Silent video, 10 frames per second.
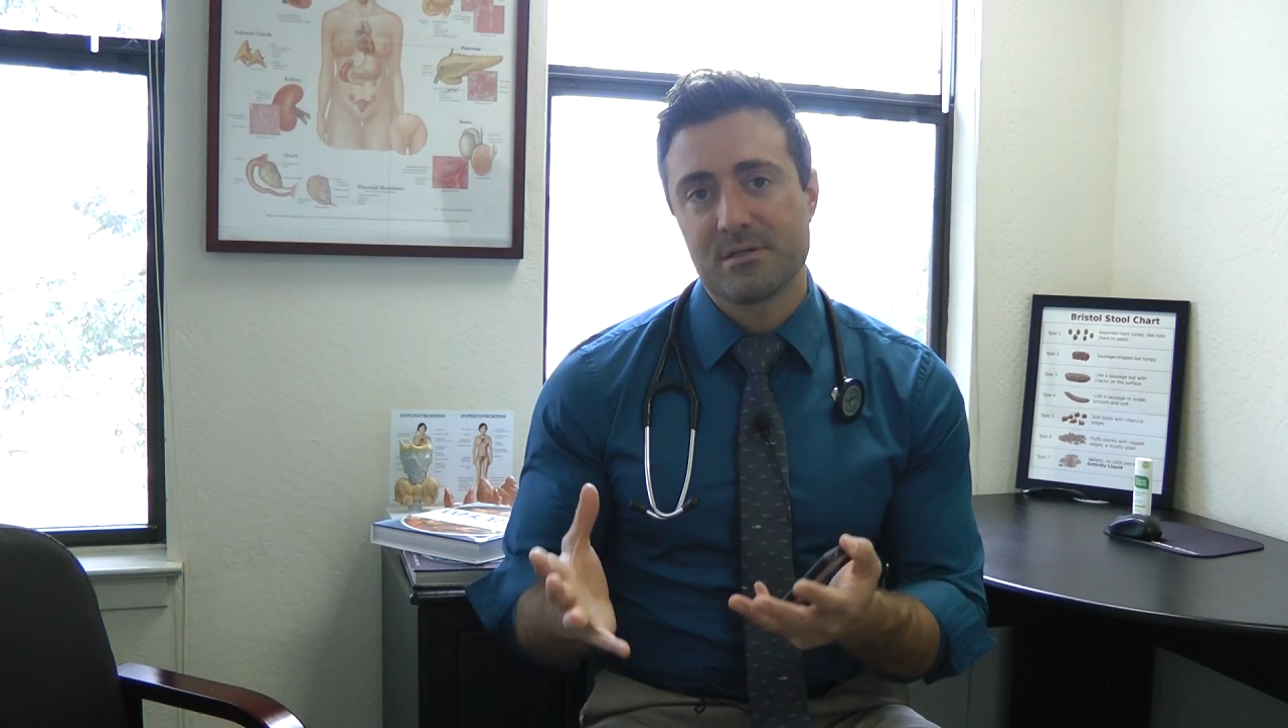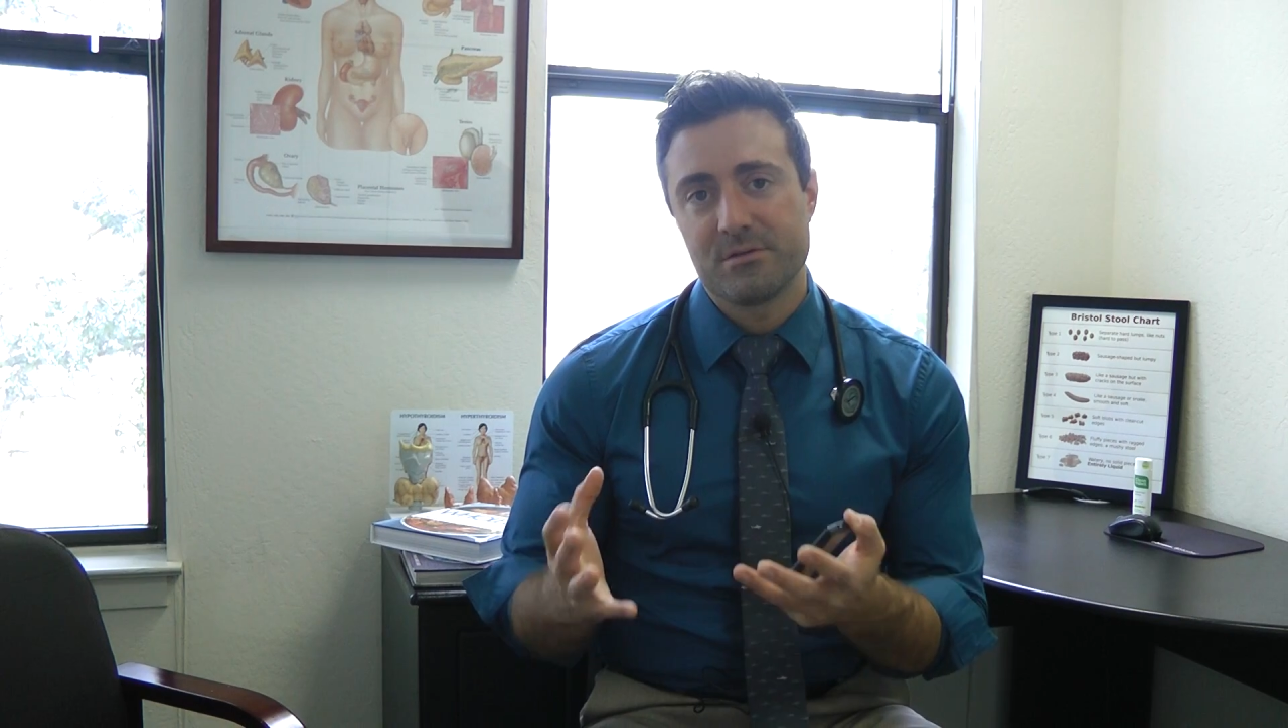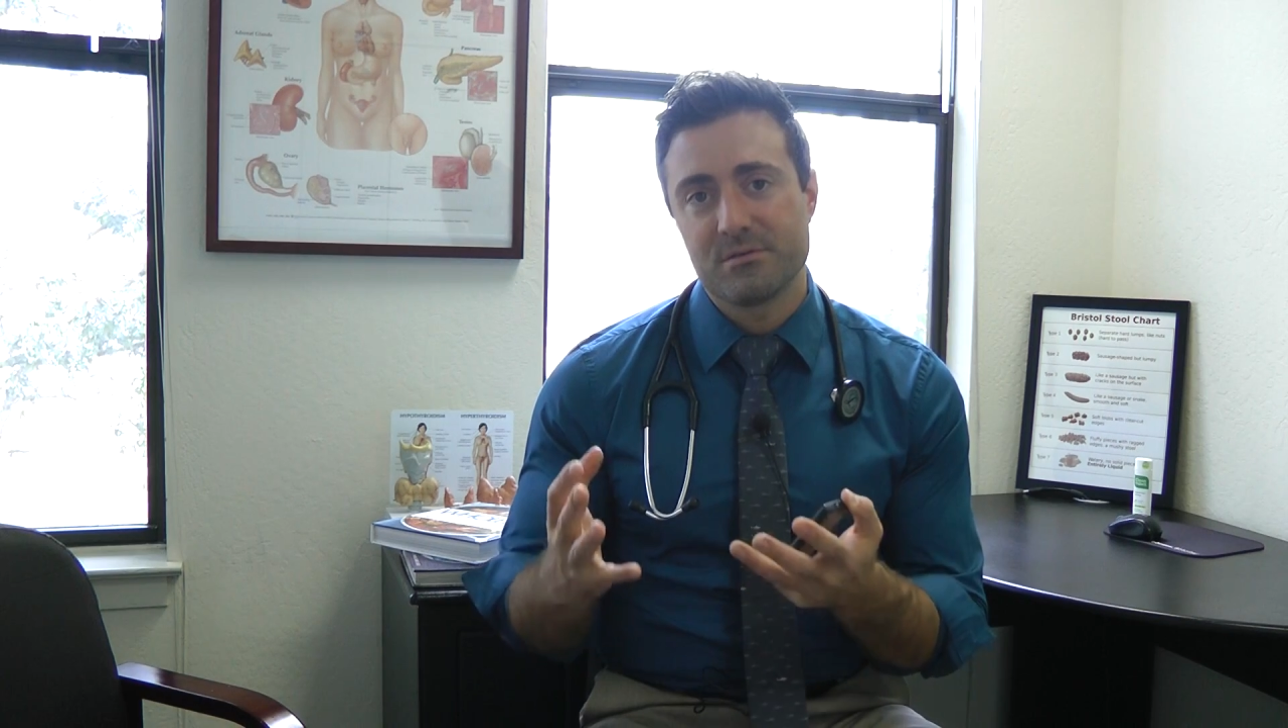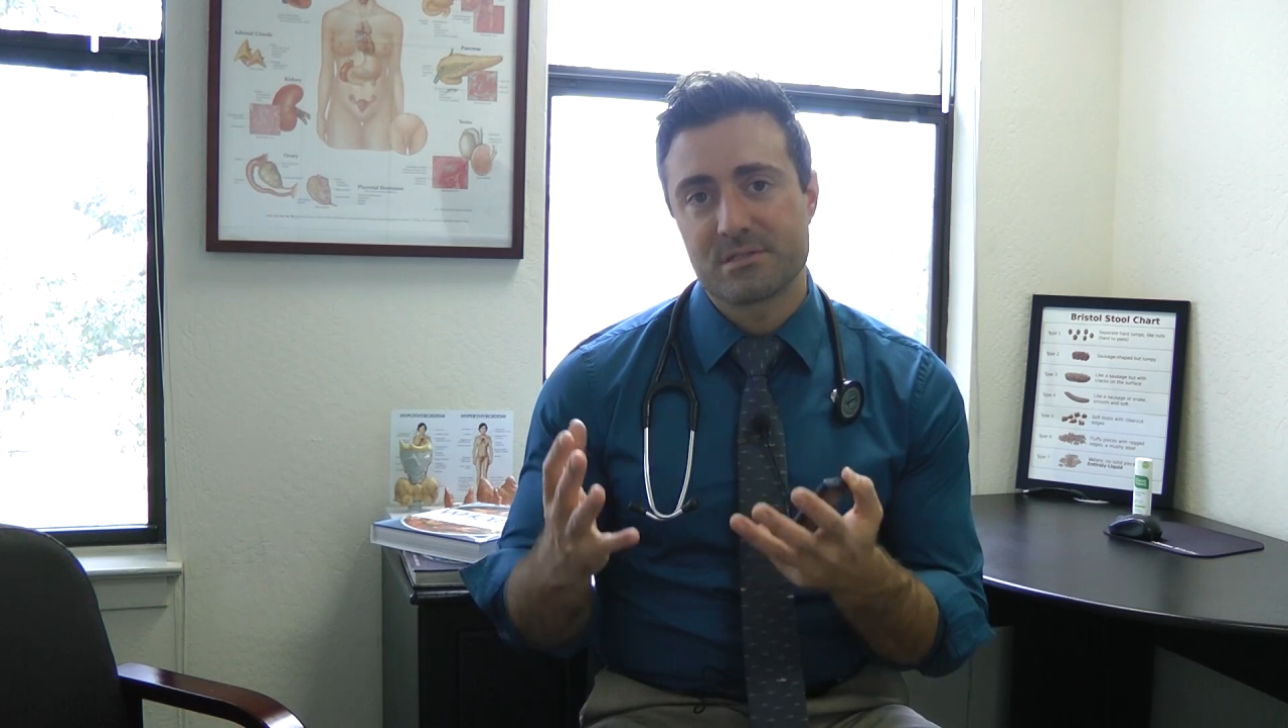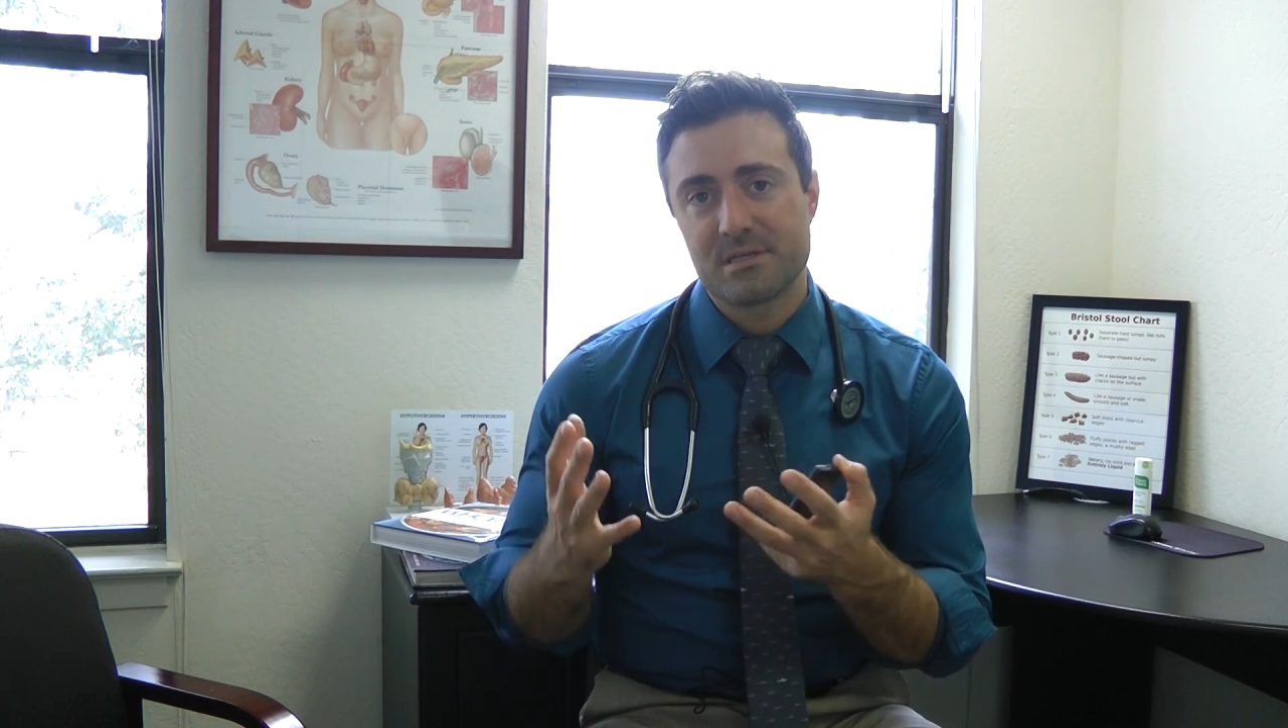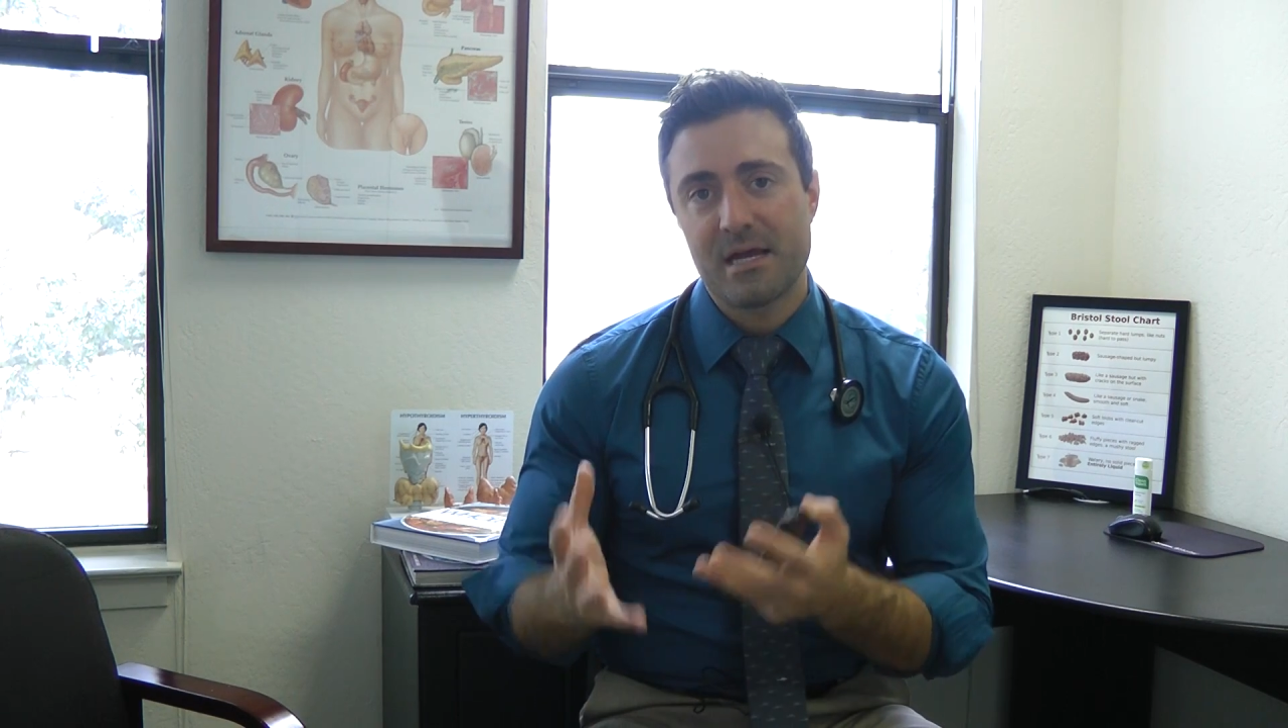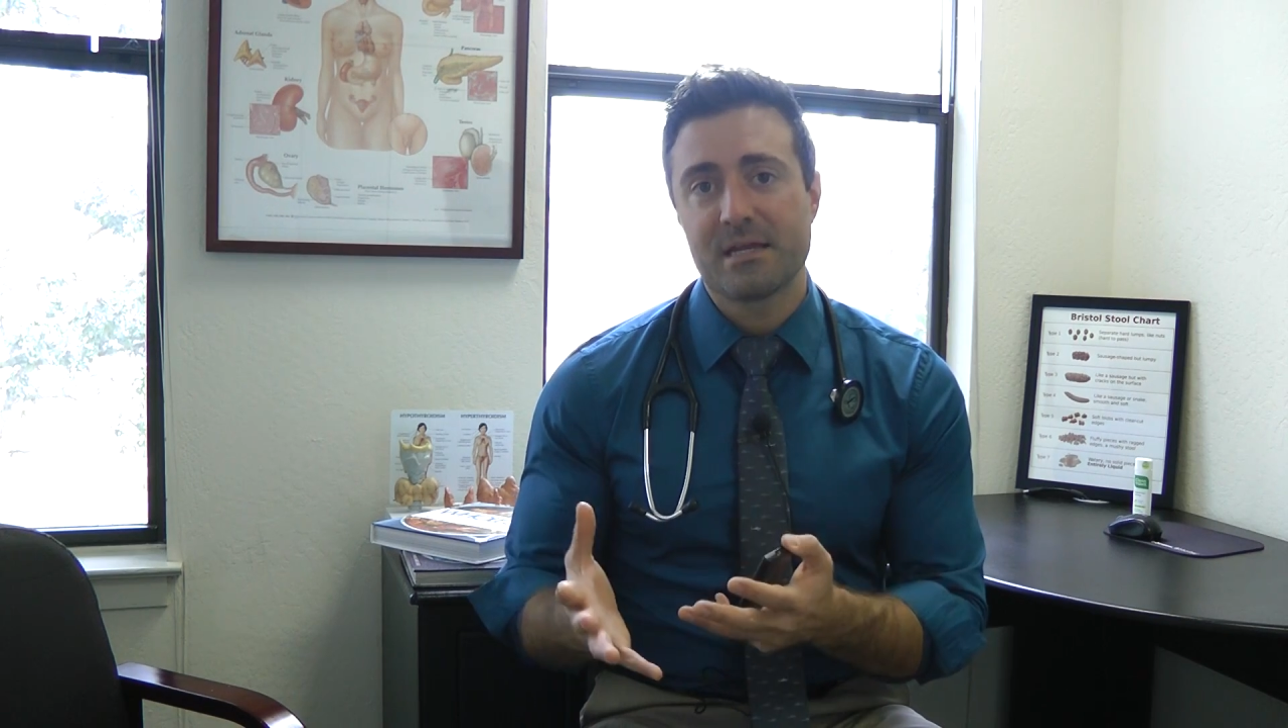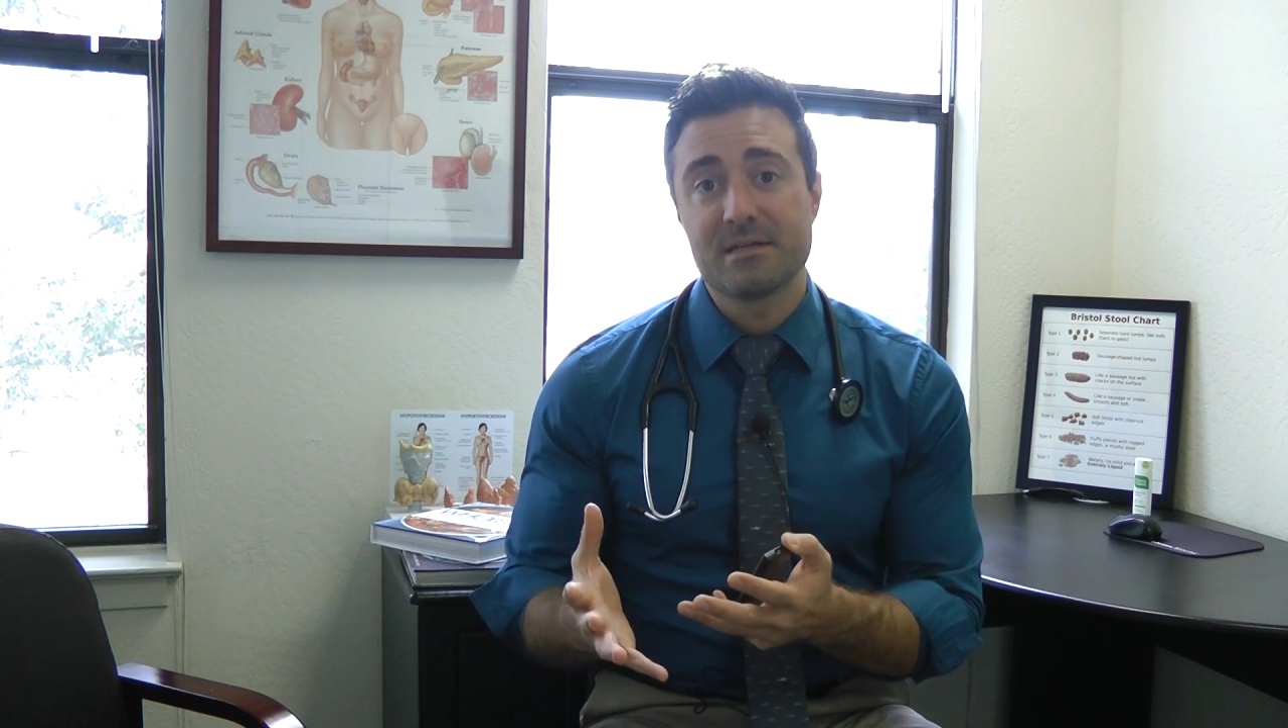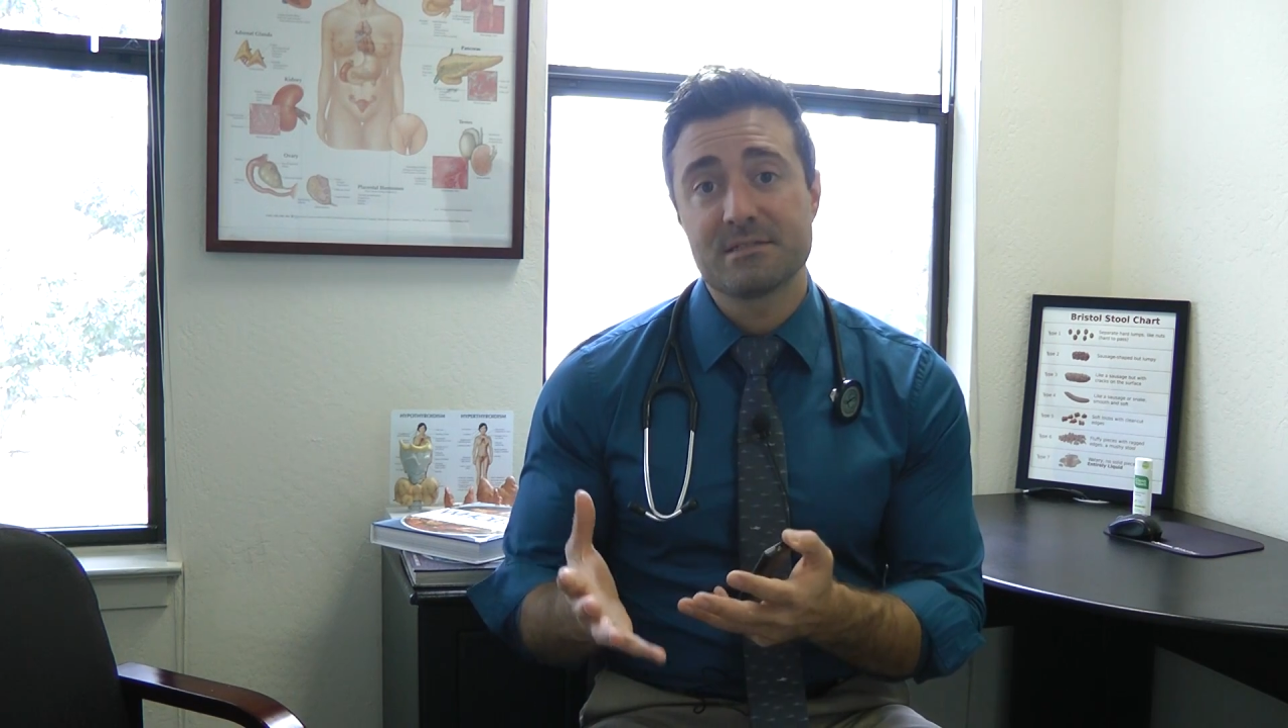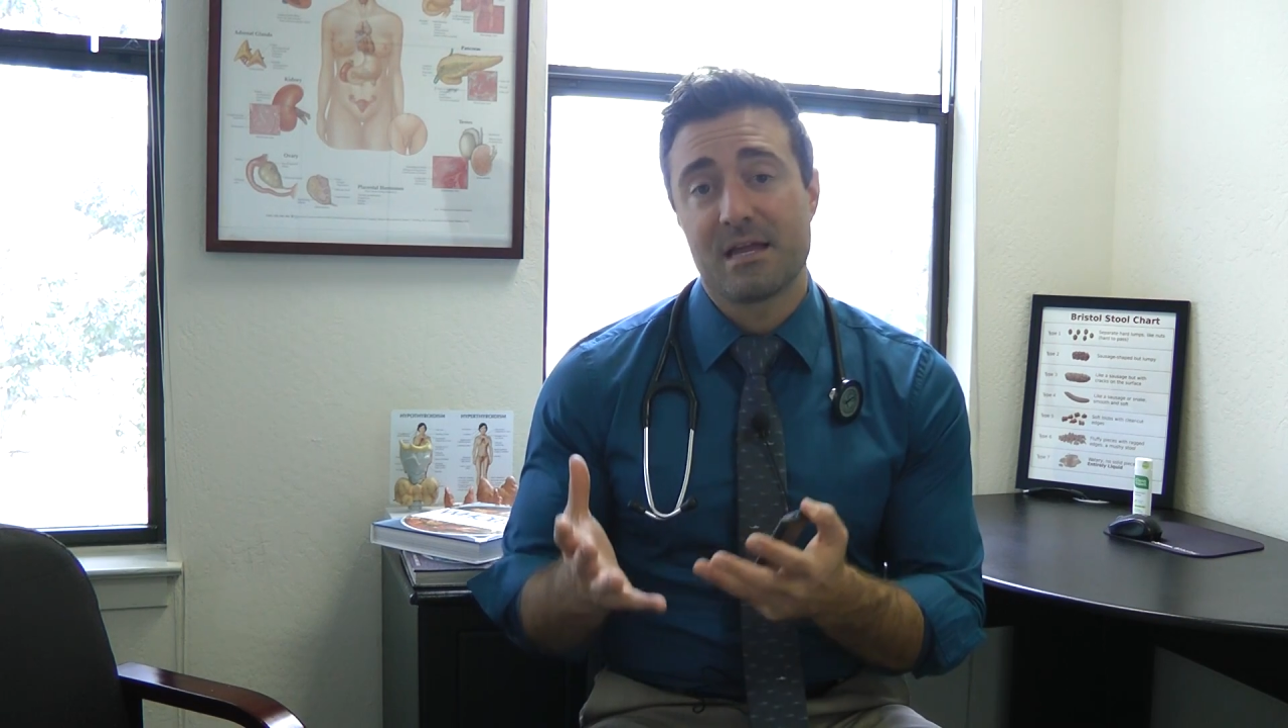to use science